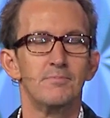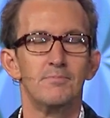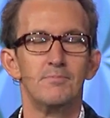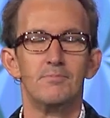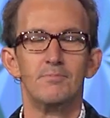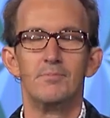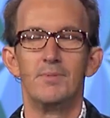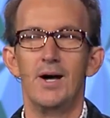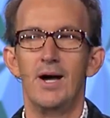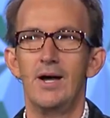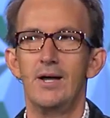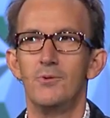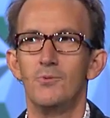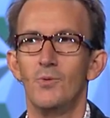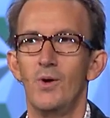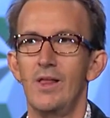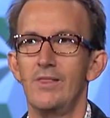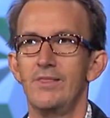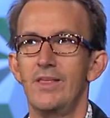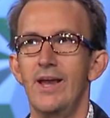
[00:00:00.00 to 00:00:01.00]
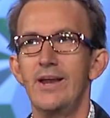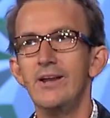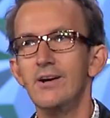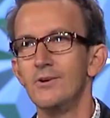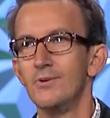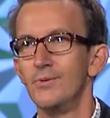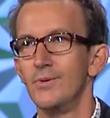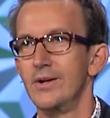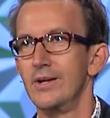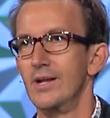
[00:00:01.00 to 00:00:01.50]
But what they
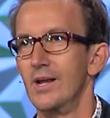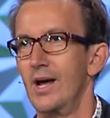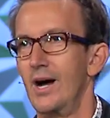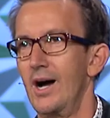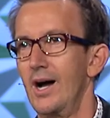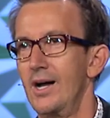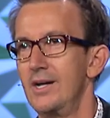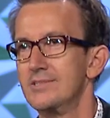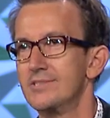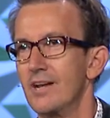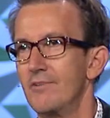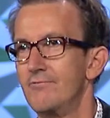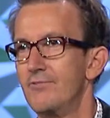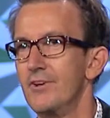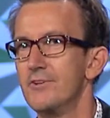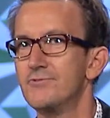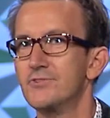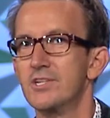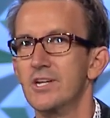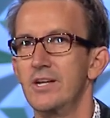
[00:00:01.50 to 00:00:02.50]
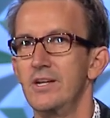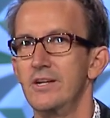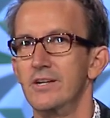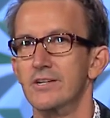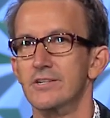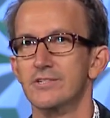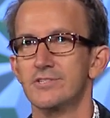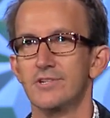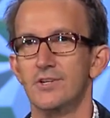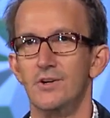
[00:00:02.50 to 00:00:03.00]
don't realize at 15
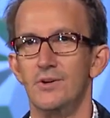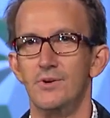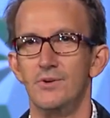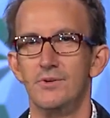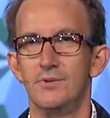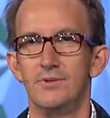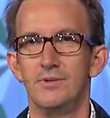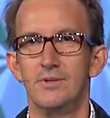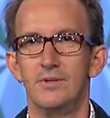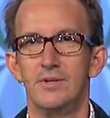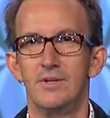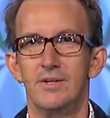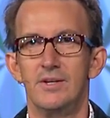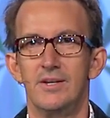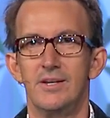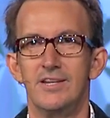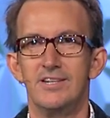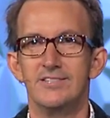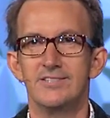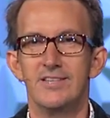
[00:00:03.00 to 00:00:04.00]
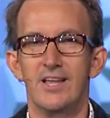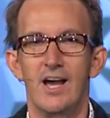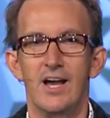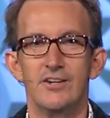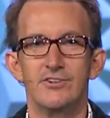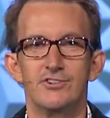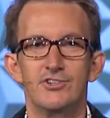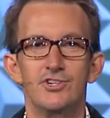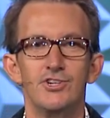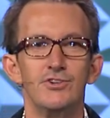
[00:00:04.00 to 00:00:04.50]
years old is
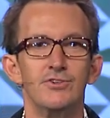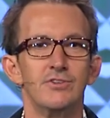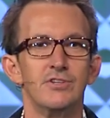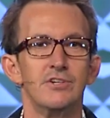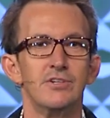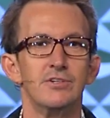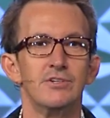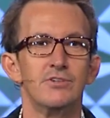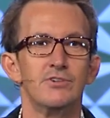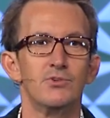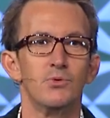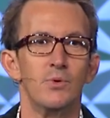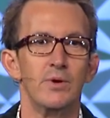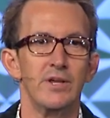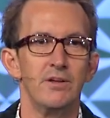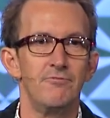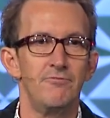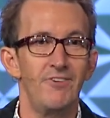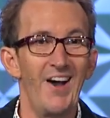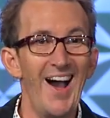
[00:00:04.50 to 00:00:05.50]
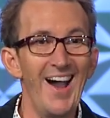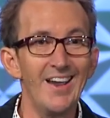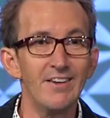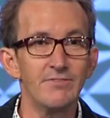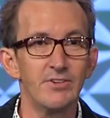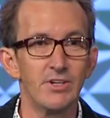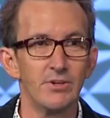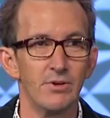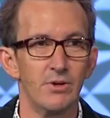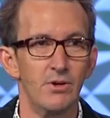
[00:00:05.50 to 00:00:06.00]
that to the
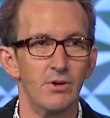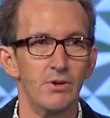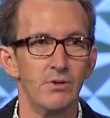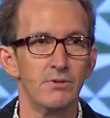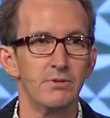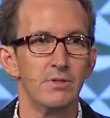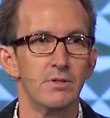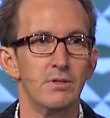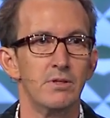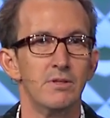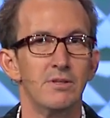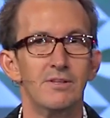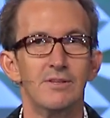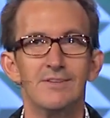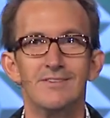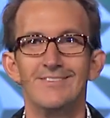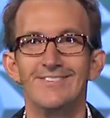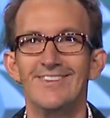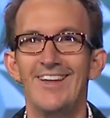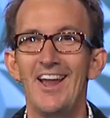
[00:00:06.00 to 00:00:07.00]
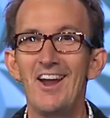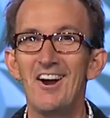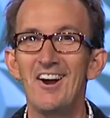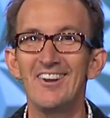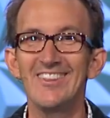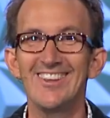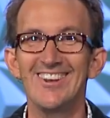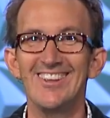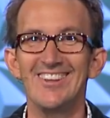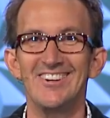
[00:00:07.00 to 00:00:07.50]
25 year old, they
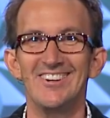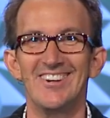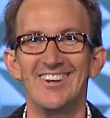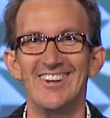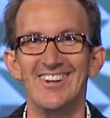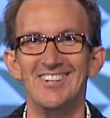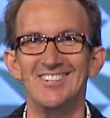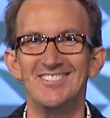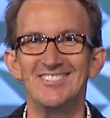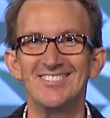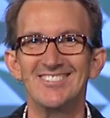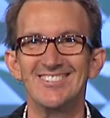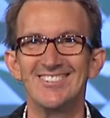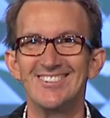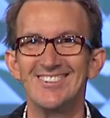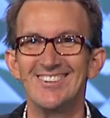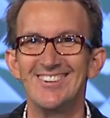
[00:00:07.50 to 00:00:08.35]
are the little kids.